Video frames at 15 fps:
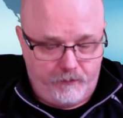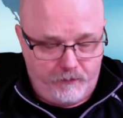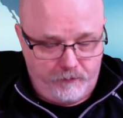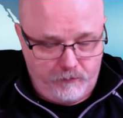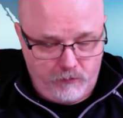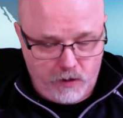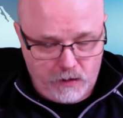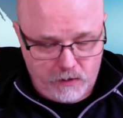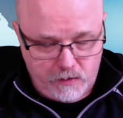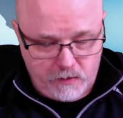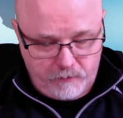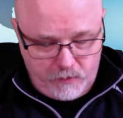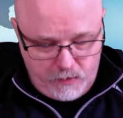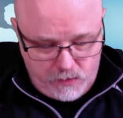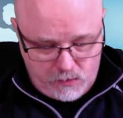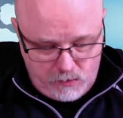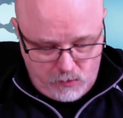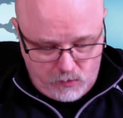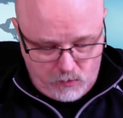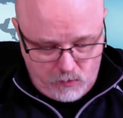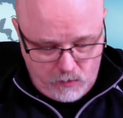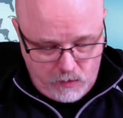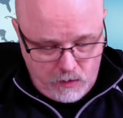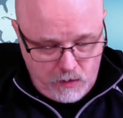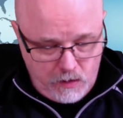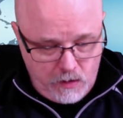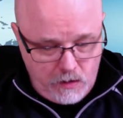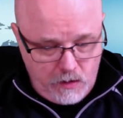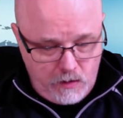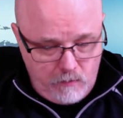relatively slow.
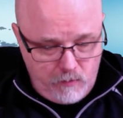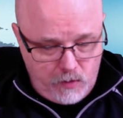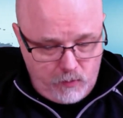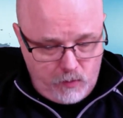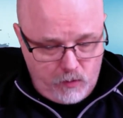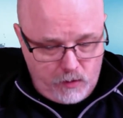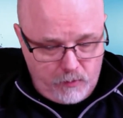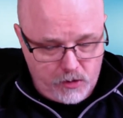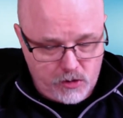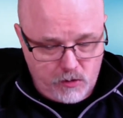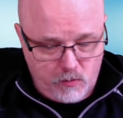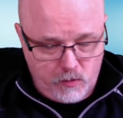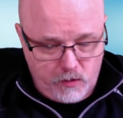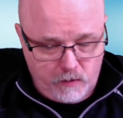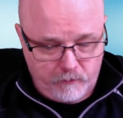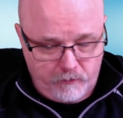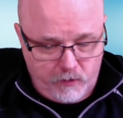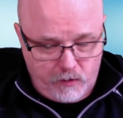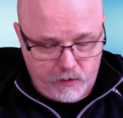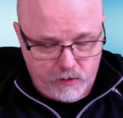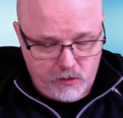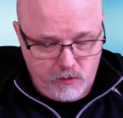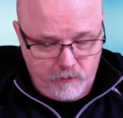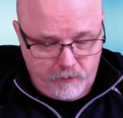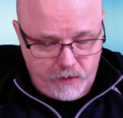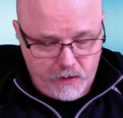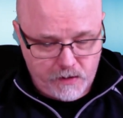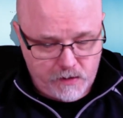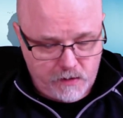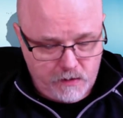But we want to make sure we're not falling too
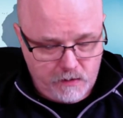fast.